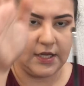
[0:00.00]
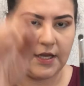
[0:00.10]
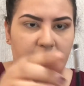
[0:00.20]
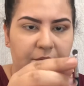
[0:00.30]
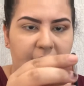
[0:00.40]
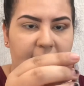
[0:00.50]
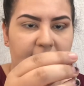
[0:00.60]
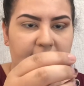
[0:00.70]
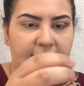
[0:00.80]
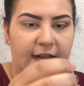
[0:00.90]
um,
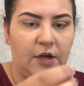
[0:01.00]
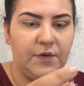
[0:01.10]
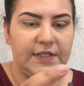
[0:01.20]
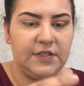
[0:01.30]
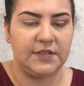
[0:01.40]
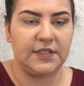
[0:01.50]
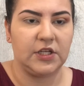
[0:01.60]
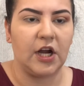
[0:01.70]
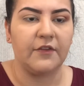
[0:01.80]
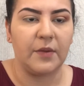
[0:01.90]
and I always use it
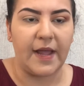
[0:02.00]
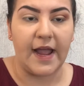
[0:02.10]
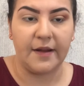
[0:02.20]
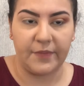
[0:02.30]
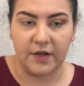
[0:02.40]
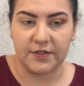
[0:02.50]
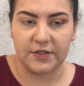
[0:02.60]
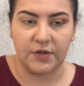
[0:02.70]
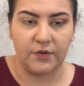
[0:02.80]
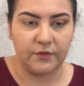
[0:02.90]
to carve out my eyebrows.
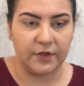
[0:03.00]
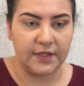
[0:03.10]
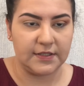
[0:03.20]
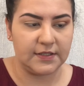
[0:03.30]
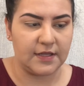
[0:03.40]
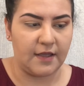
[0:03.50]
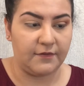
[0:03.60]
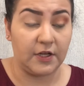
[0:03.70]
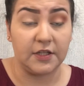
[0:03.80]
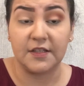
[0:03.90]
So for this, I
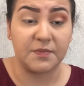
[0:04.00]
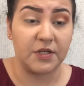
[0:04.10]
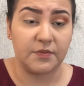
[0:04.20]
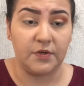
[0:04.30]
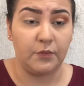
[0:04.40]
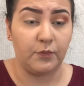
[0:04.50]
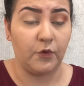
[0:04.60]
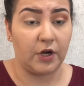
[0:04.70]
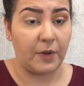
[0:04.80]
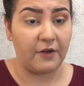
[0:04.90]
figured this brush would
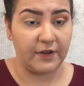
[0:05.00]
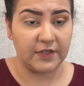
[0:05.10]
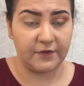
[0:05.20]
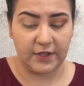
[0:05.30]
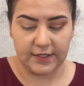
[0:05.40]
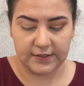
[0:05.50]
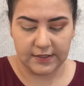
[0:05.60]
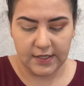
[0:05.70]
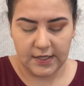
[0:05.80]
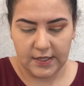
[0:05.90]
work perfect for this.
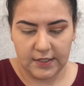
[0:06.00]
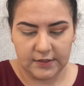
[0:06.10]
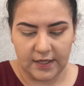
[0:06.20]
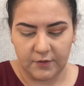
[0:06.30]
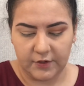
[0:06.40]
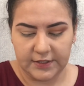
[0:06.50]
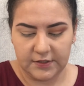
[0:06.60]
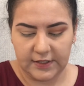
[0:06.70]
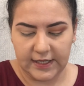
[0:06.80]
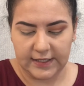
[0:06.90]
So I'm going
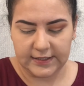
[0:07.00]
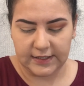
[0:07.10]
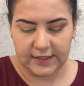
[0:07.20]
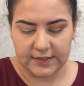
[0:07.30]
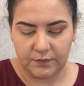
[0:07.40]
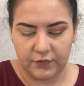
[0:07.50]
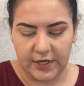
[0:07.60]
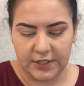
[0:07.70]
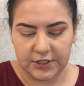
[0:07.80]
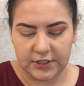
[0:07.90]
to get this
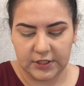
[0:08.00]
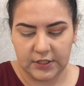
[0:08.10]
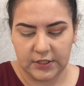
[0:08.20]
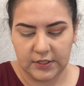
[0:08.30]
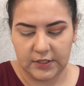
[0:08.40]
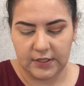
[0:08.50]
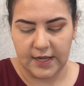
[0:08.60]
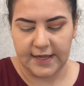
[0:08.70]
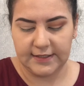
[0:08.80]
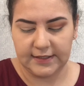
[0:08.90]
brush
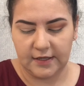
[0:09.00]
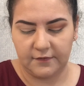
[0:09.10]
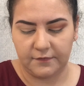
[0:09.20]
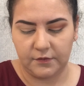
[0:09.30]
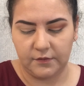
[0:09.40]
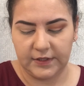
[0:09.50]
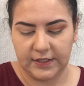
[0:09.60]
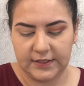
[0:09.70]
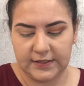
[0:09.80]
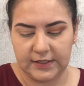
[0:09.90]
nice and full with
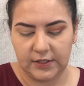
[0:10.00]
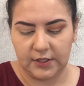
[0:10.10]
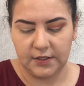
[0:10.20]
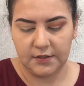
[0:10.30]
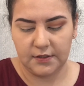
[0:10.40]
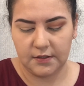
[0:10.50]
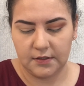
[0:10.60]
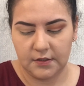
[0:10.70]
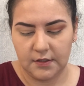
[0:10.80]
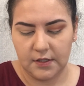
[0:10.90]
the concealer
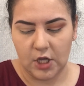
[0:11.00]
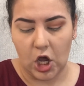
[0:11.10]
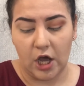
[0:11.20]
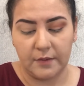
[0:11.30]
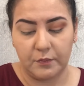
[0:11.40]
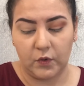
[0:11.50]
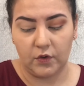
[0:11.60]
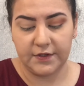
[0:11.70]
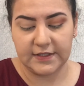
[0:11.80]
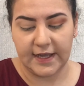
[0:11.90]
on
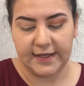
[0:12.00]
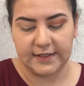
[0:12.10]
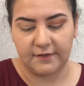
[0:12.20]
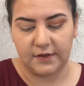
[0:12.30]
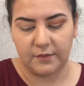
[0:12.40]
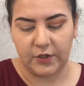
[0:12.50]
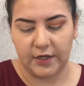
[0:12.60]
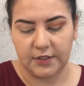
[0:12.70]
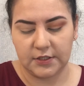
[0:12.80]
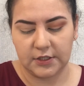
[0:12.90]
both sides of the
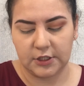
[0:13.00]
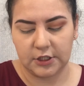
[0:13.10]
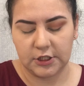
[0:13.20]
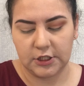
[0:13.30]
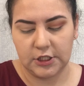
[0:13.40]
brush.